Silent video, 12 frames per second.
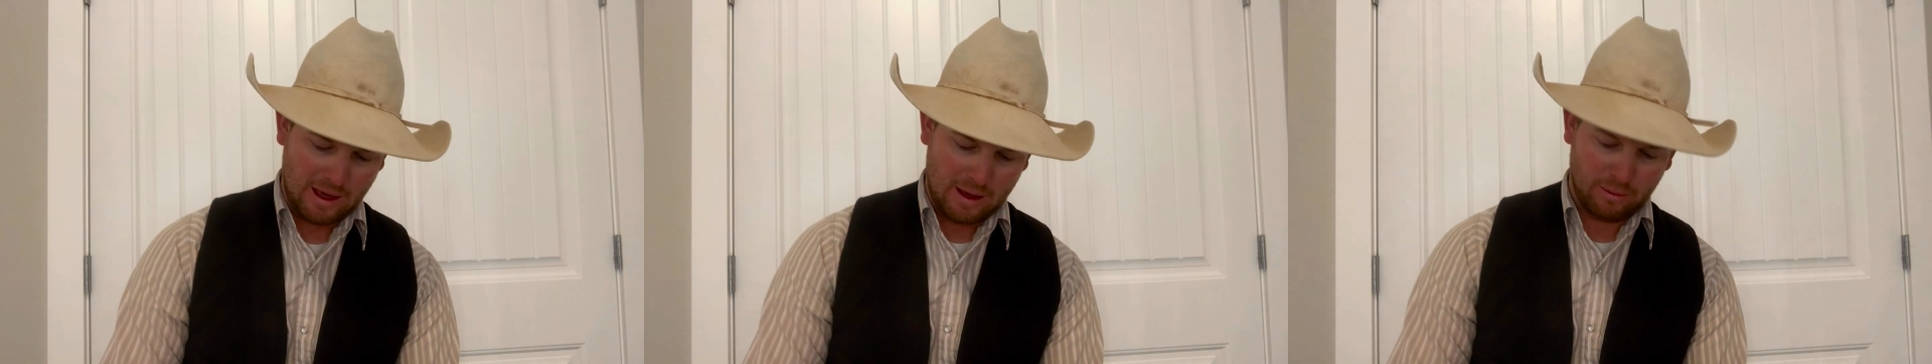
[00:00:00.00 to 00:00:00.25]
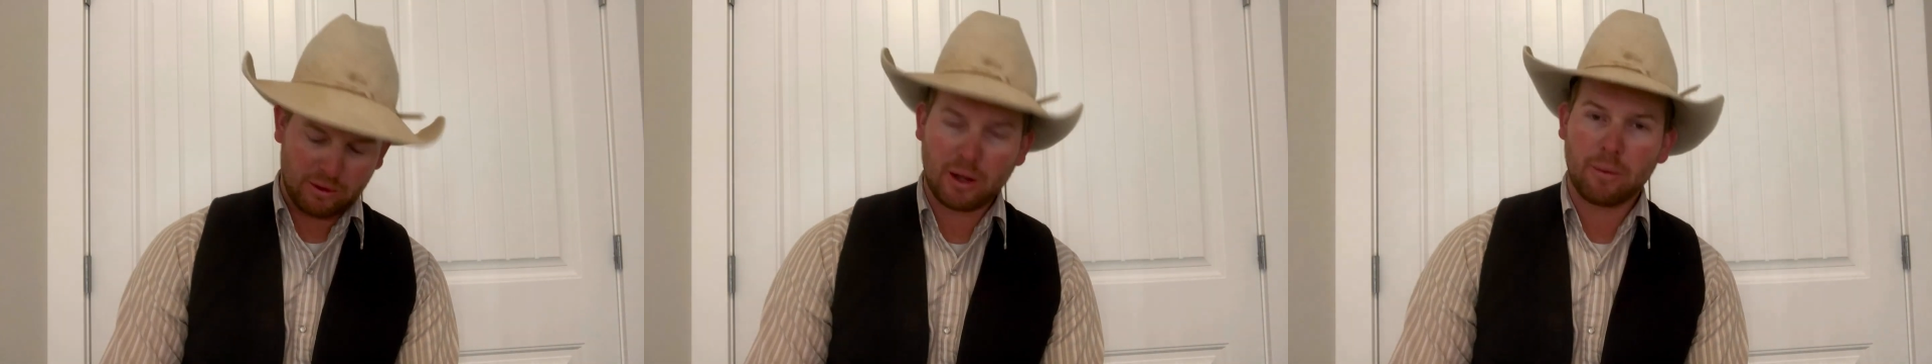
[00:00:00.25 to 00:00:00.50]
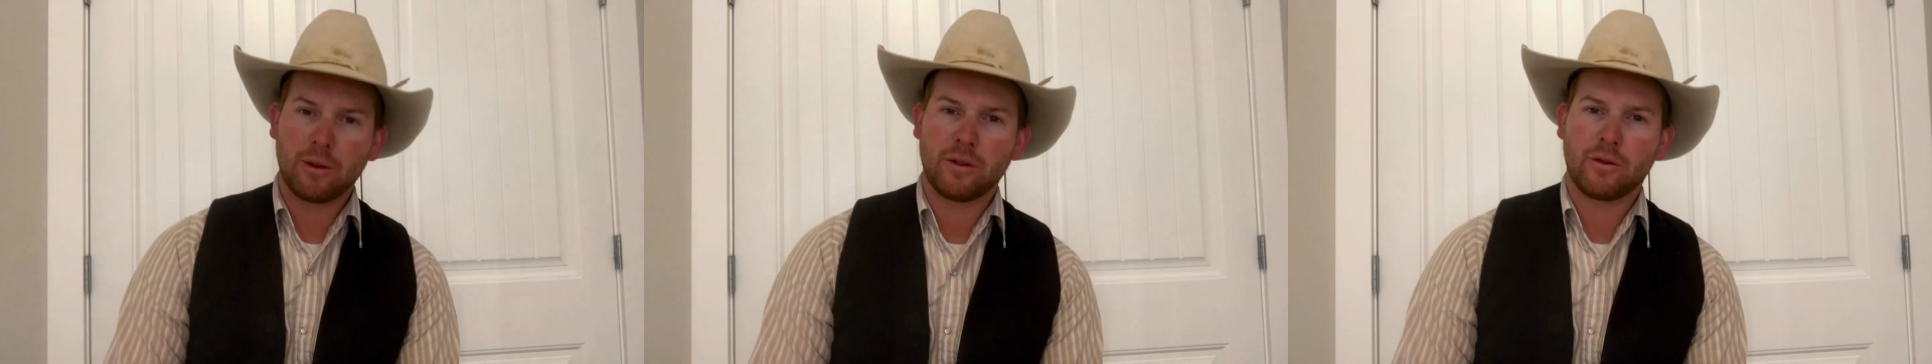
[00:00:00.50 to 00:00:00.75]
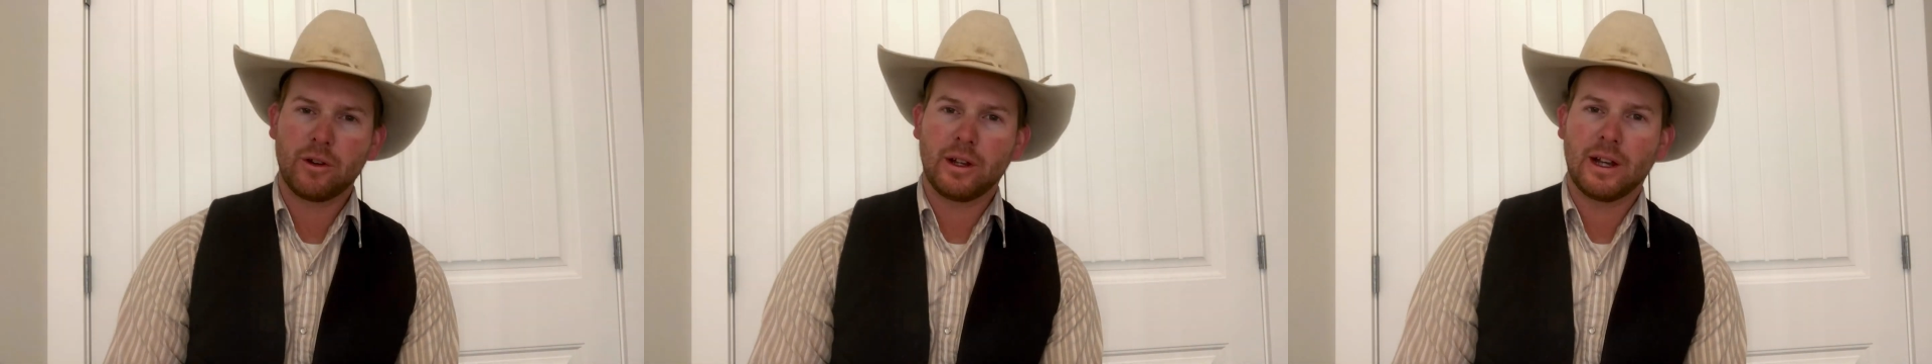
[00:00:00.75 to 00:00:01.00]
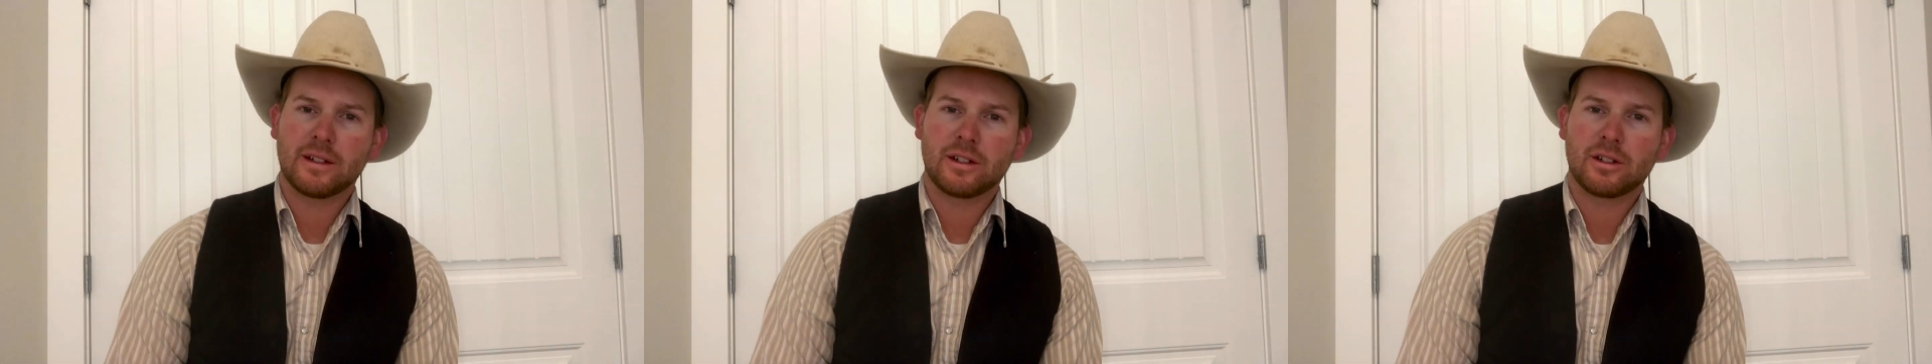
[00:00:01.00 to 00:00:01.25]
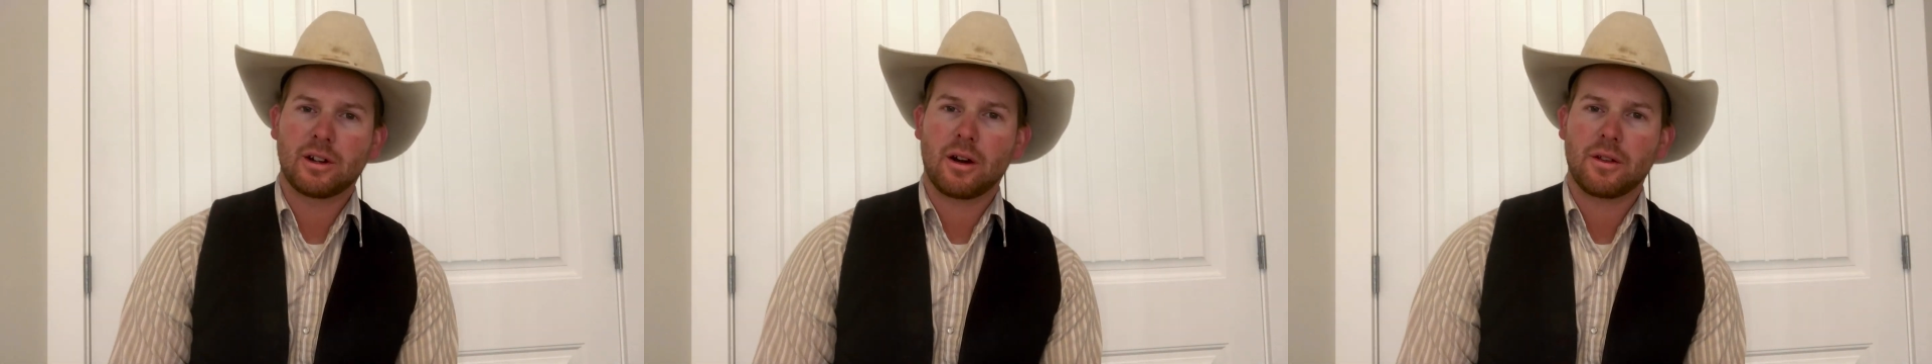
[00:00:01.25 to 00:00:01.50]
But something for you guys to
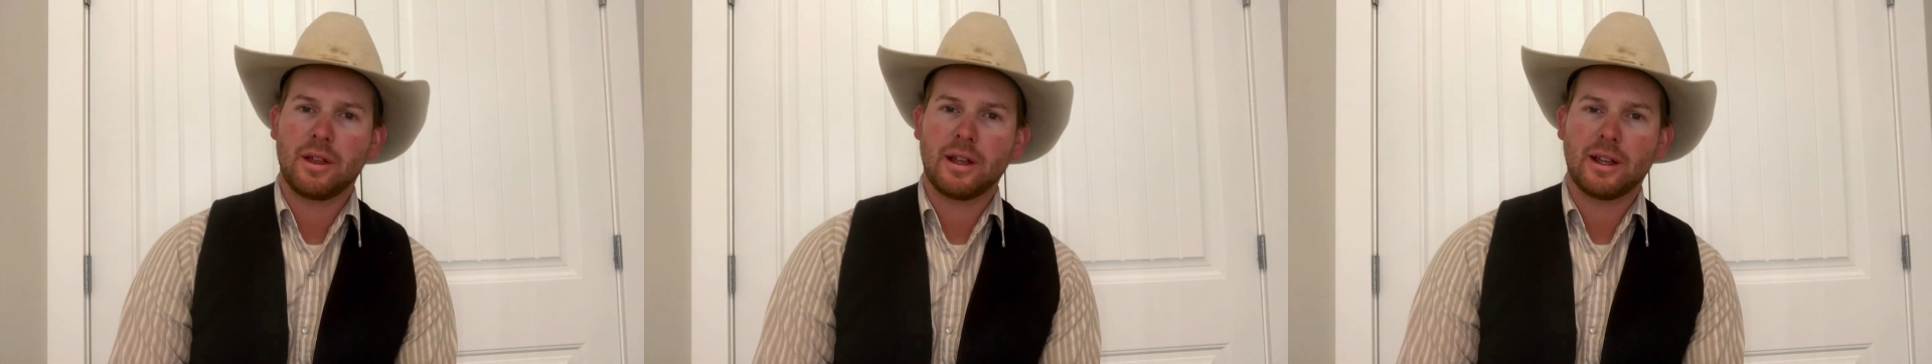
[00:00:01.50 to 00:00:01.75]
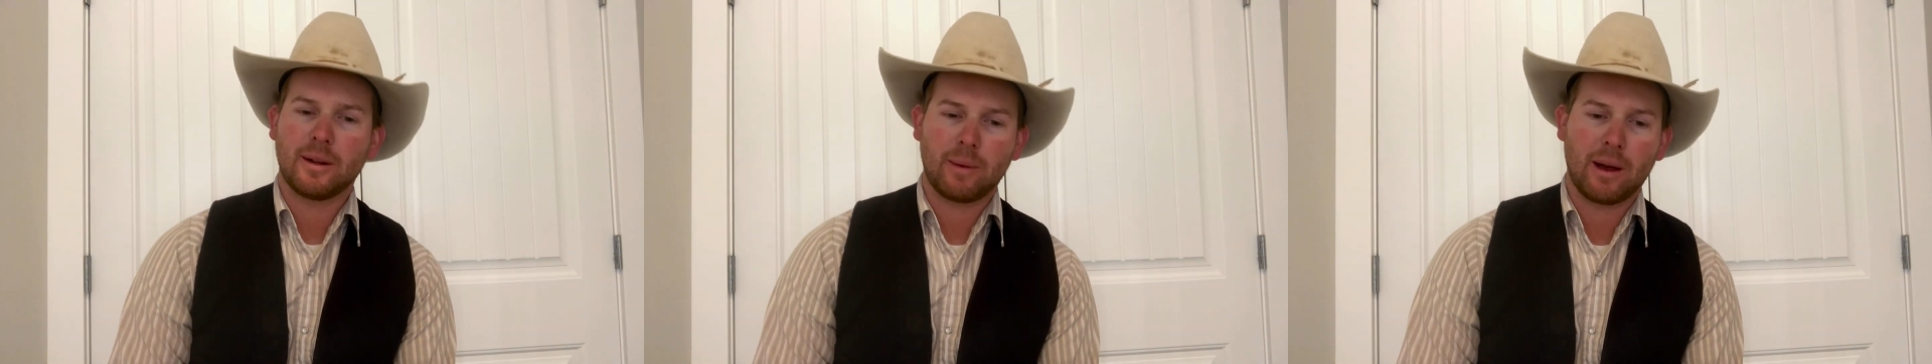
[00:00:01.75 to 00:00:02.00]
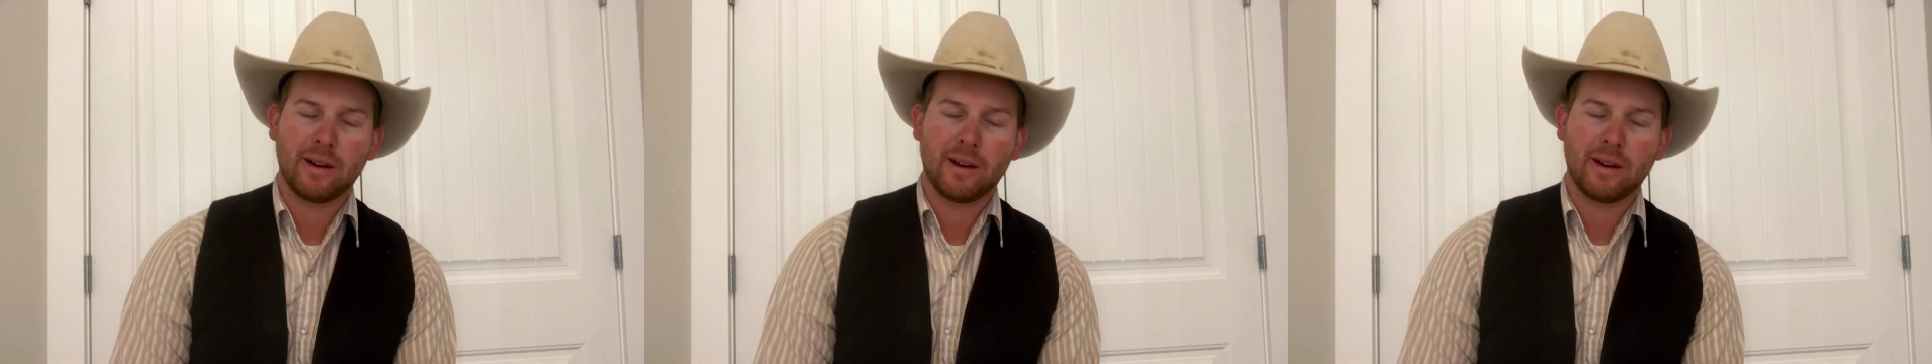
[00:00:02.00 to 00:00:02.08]
start thinking about,